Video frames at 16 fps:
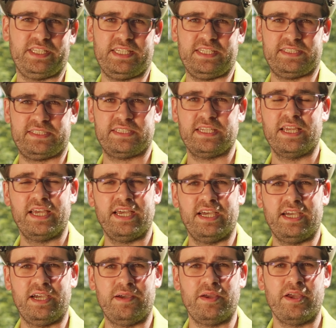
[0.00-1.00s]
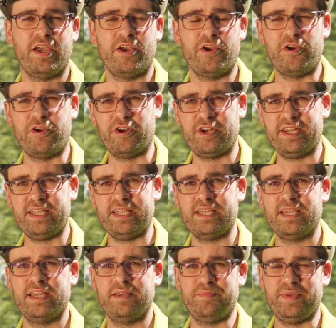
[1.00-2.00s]
these
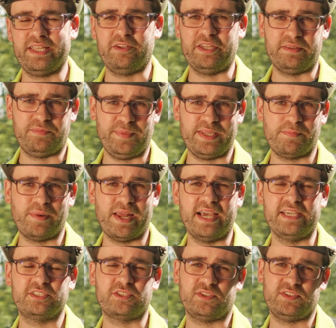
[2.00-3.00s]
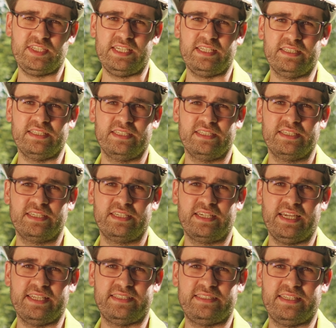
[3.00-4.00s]
early and middle Pleistocene
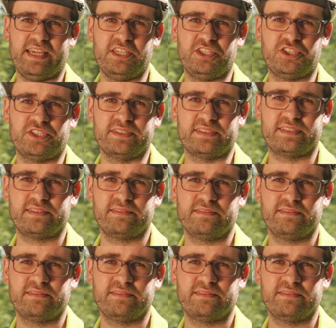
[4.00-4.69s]
glaciations.